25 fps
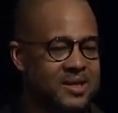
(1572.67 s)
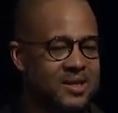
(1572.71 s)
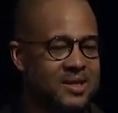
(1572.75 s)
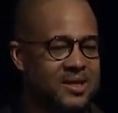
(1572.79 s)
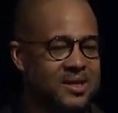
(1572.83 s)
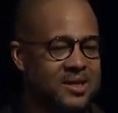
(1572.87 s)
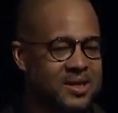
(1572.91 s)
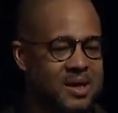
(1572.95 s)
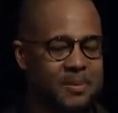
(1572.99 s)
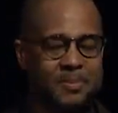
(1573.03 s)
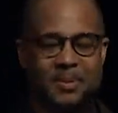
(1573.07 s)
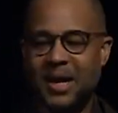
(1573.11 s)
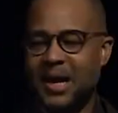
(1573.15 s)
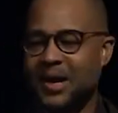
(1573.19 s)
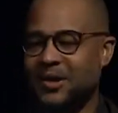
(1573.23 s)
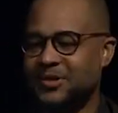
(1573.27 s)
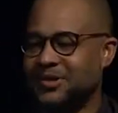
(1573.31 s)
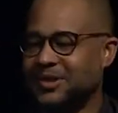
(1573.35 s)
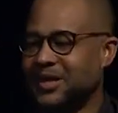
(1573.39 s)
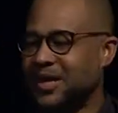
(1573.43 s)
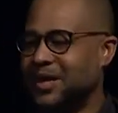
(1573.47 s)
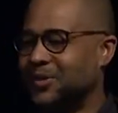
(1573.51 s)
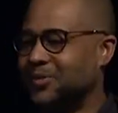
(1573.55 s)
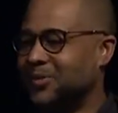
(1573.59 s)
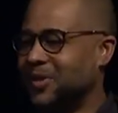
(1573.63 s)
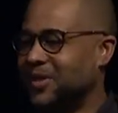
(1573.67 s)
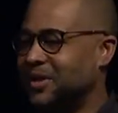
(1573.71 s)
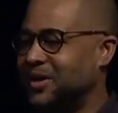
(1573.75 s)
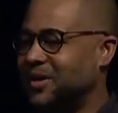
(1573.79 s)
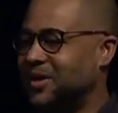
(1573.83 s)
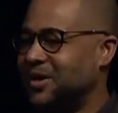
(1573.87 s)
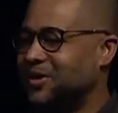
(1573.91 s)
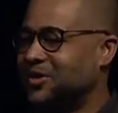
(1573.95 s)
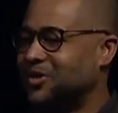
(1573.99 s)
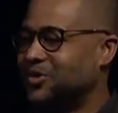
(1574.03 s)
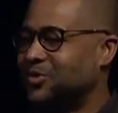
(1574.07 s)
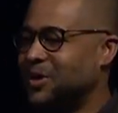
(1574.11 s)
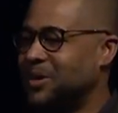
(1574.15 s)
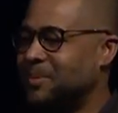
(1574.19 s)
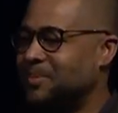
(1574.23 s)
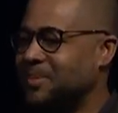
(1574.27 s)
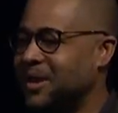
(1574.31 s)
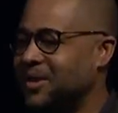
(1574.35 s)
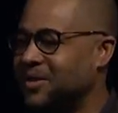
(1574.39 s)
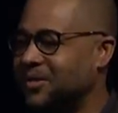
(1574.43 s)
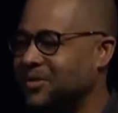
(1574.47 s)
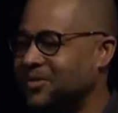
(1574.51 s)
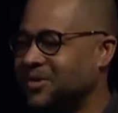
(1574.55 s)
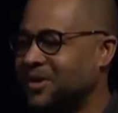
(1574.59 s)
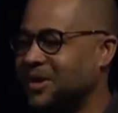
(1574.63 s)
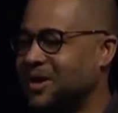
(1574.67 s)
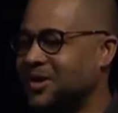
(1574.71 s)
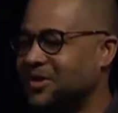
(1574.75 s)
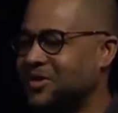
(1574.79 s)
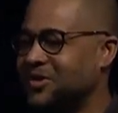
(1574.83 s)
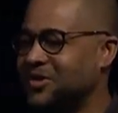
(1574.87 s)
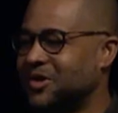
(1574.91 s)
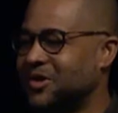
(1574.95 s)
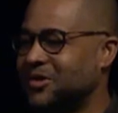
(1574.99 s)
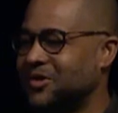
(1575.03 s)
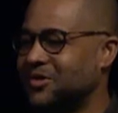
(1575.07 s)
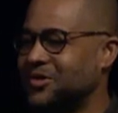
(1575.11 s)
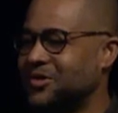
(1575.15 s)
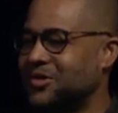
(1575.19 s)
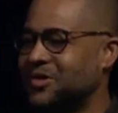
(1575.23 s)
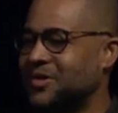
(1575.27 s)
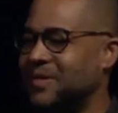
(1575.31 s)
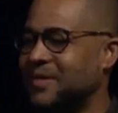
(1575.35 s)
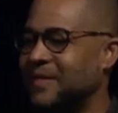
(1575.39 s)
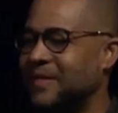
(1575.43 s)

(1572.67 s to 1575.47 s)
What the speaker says: A couple hours later, one of the dear sweet mothers in our church,